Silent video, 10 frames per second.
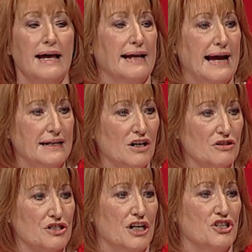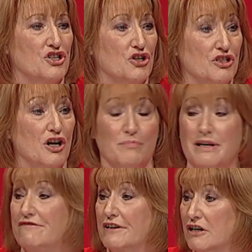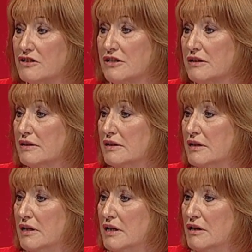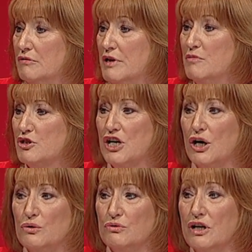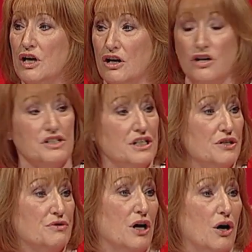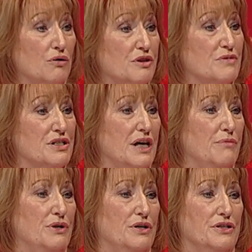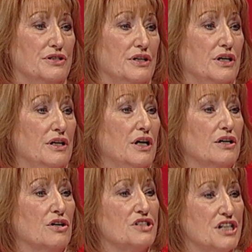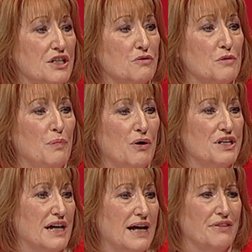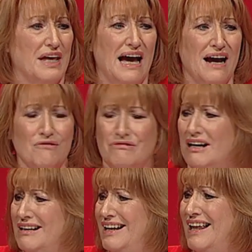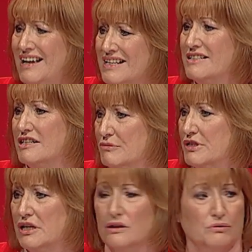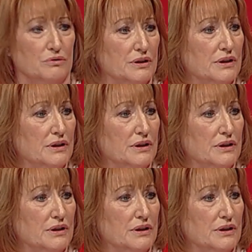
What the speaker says: cannot and should not be forgotten. We must continue to hold them to their word, continue to point out the outright lies that were told,